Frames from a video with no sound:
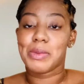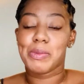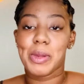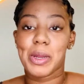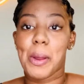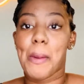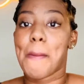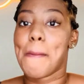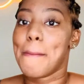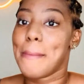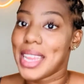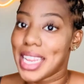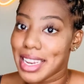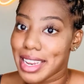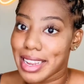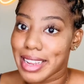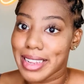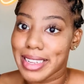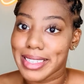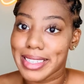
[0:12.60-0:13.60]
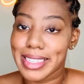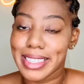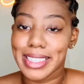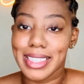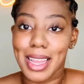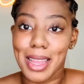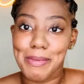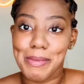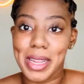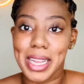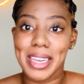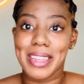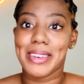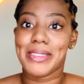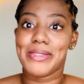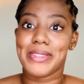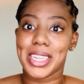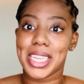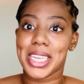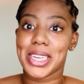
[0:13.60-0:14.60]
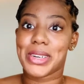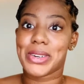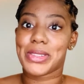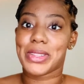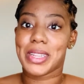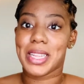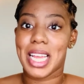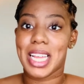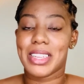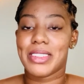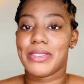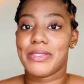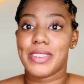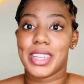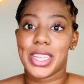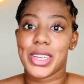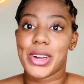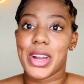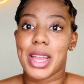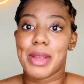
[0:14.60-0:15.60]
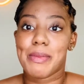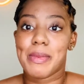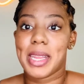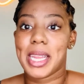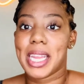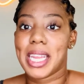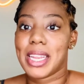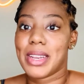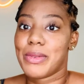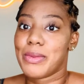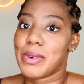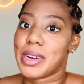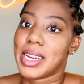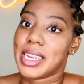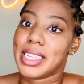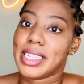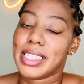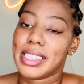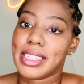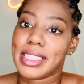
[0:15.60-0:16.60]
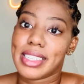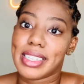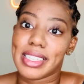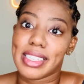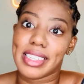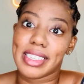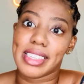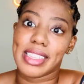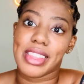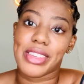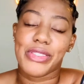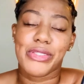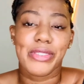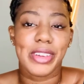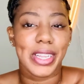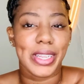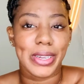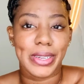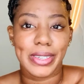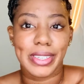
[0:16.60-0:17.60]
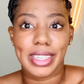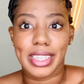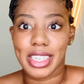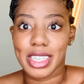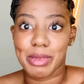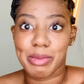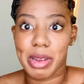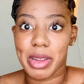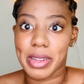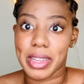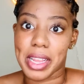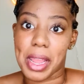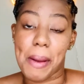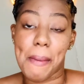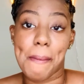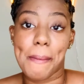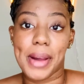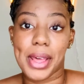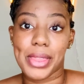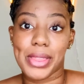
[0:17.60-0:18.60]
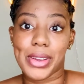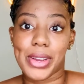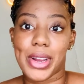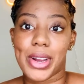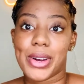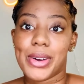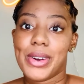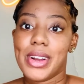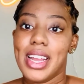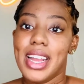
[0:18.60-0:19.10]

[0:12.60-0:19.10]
been a minute since I made a video. The last video I made was the fillers, and that was probably like a month ago.